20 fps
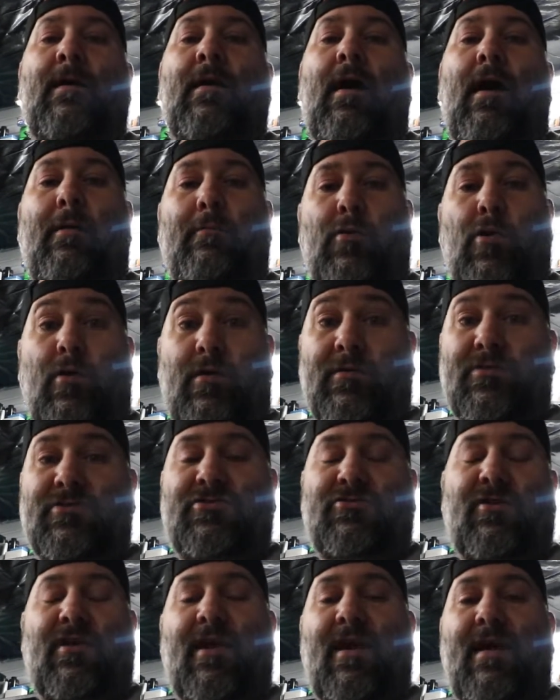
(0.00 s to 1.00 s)
I'm going to
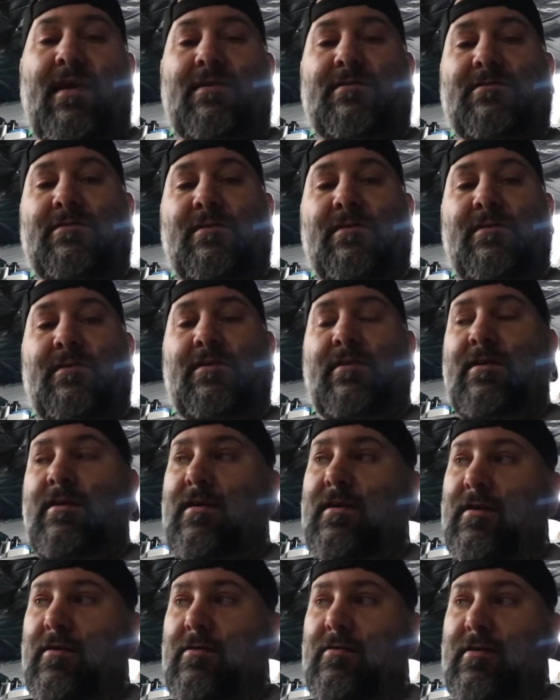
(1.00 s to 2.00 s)
straight axle it.
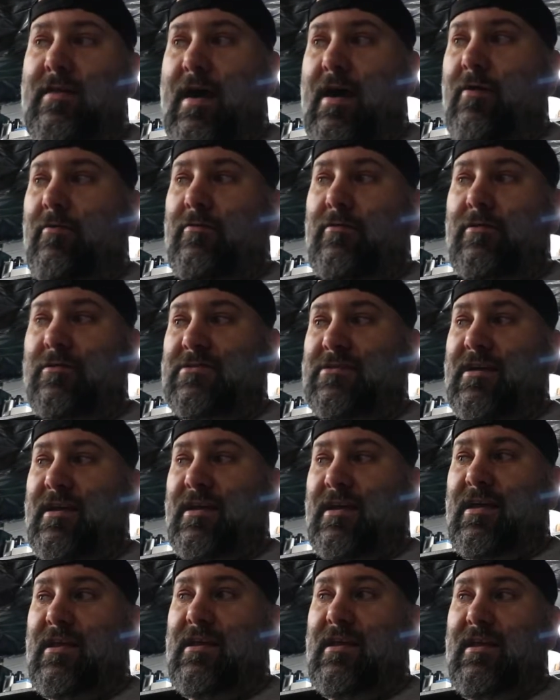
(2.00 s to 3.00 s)
Now it looks
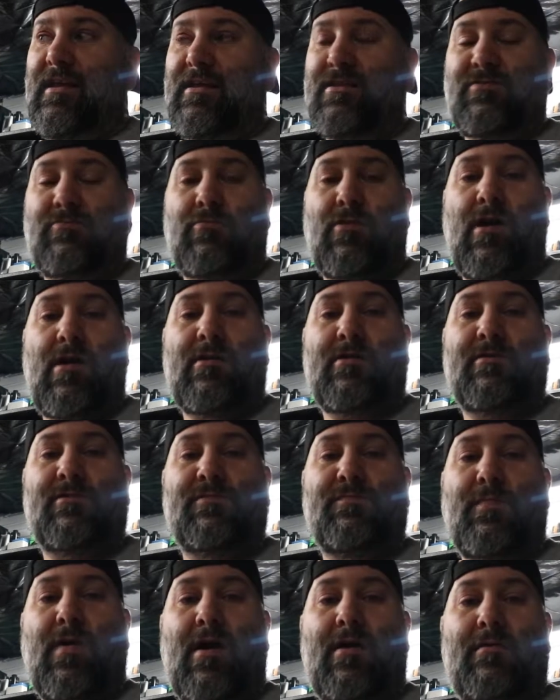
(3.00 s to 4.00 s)
like it needs
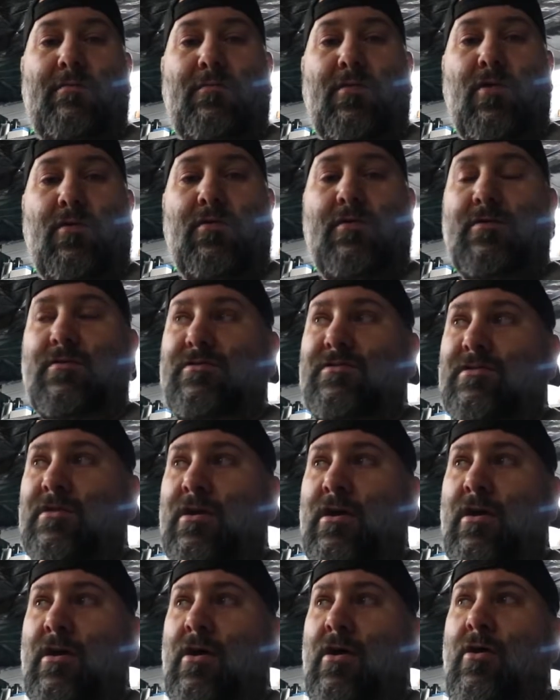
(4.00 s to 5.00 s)
rockers, bottom doors,
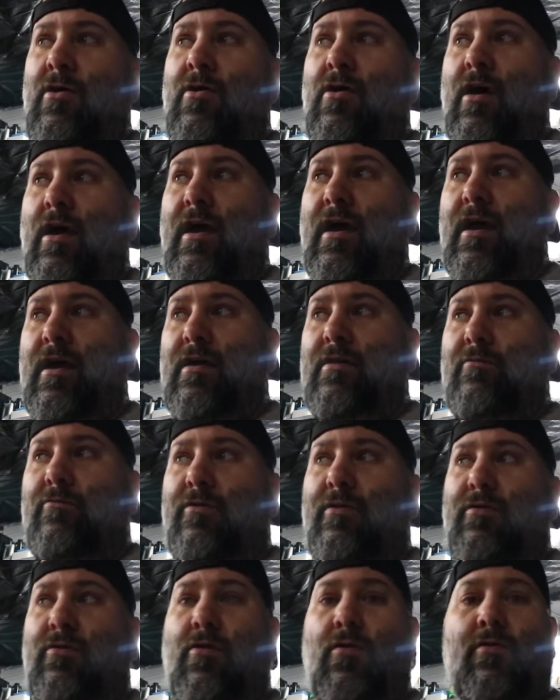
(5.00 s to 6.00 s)
and
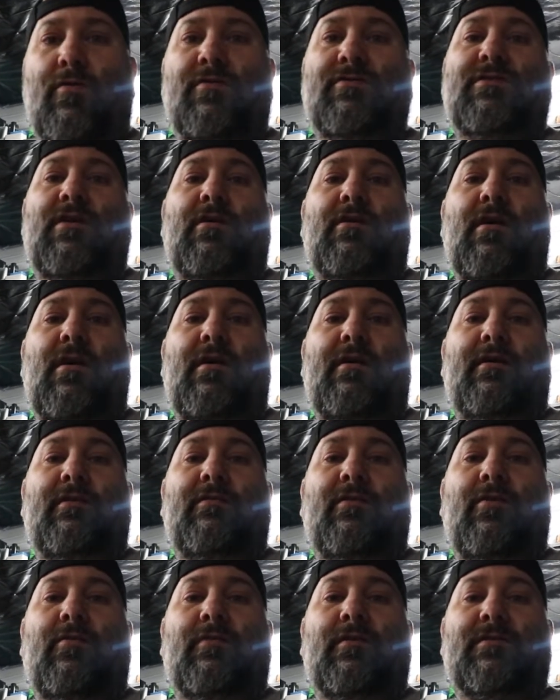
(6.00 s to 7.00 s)
rear quarters hung on it,
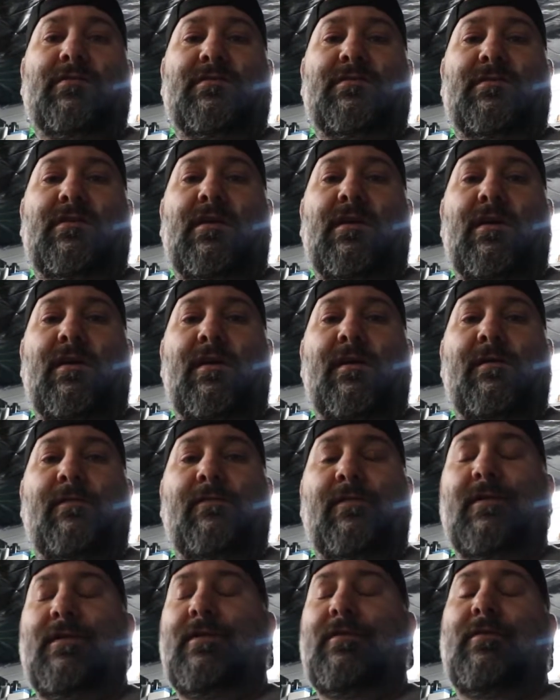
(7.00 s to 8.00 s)
lowers.
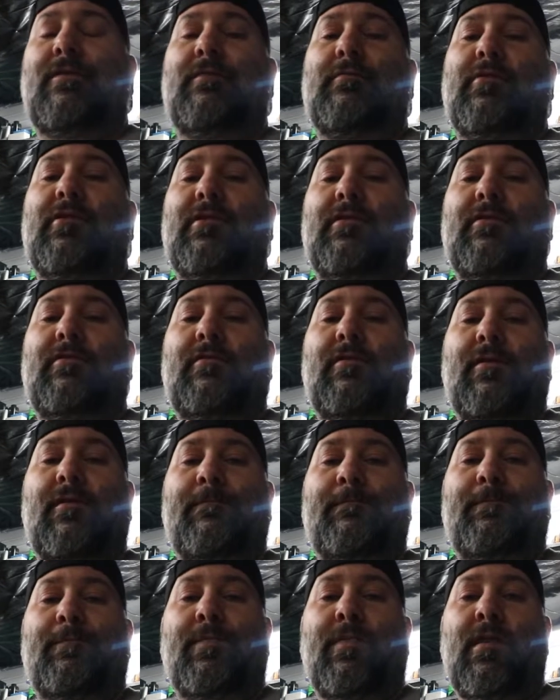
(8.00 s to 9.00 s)
Well, you know what I'm going to do?
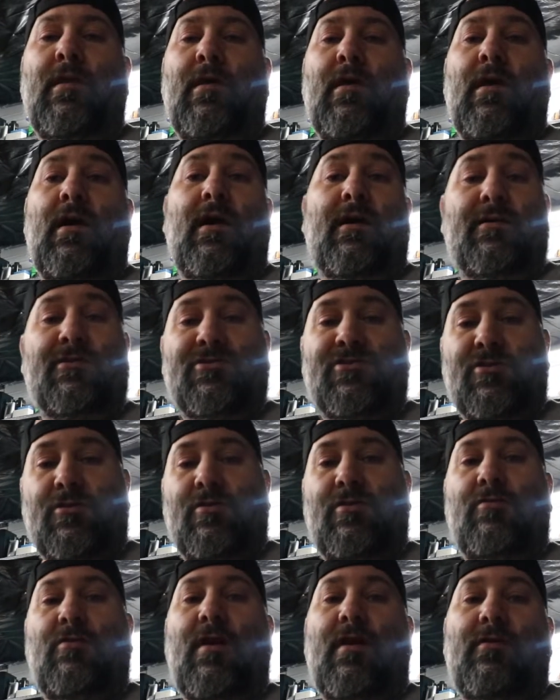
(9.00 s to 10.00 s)
I'm going to show
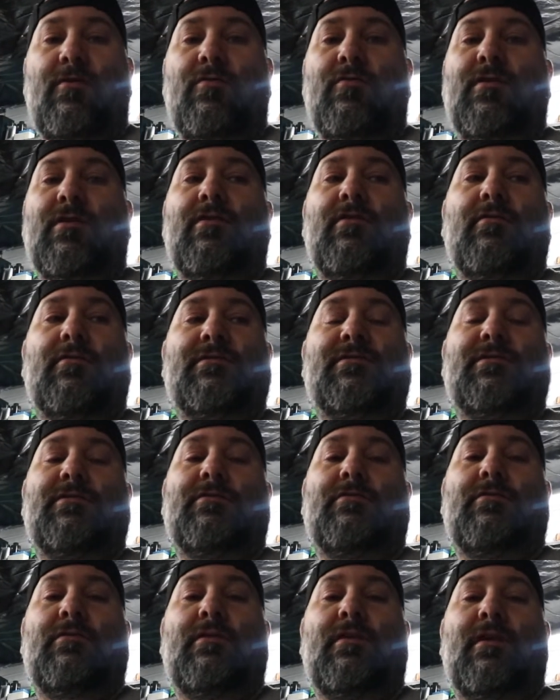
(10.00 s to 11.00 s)
you how you can do it
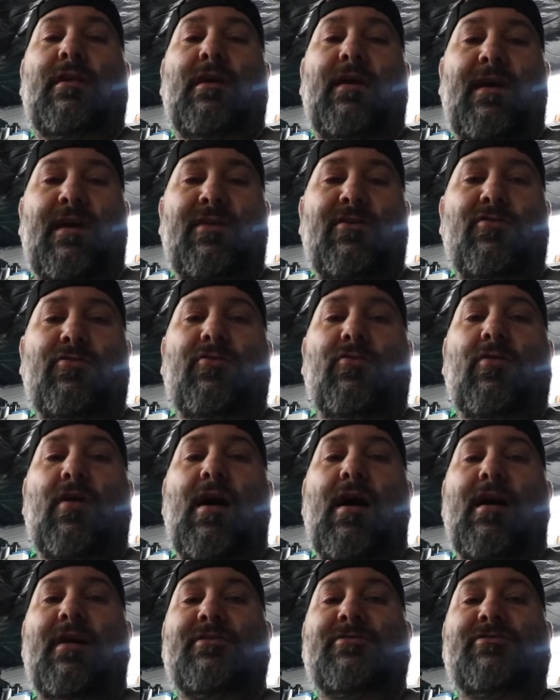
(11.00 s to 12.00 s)
too. In your
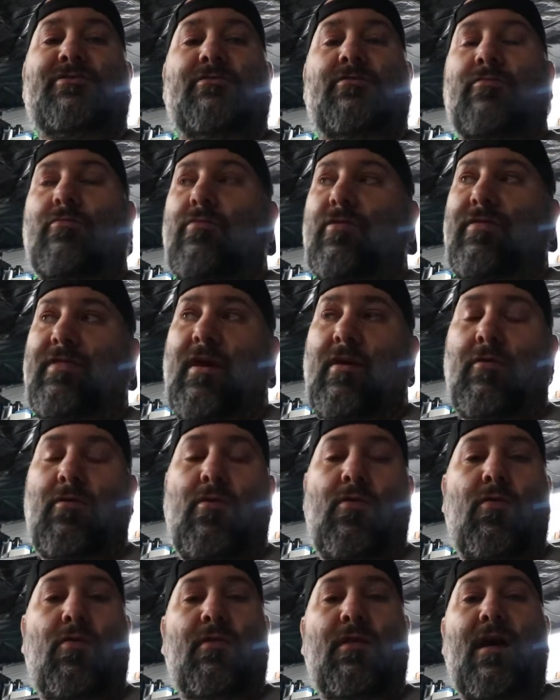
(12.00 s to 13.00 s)
garage, without a
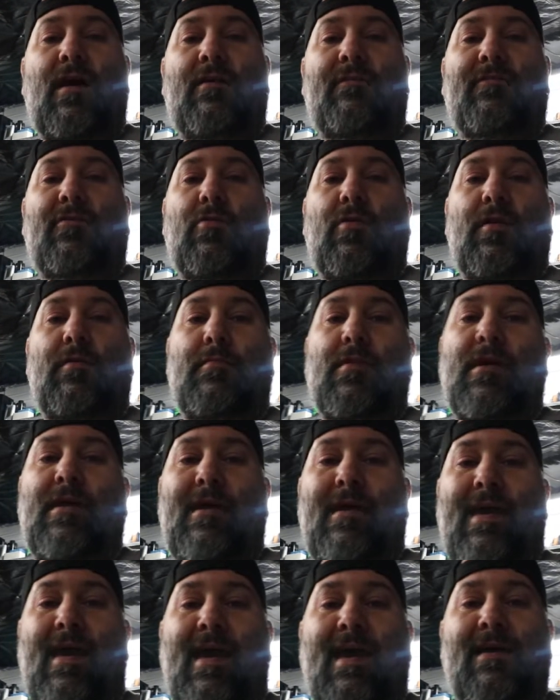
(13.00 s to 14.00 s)
whole lot of
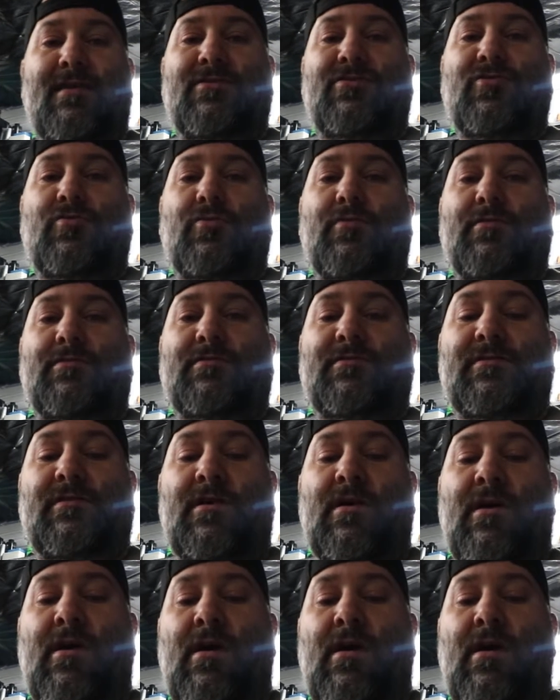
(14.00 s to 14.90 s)
equipment, hand tools,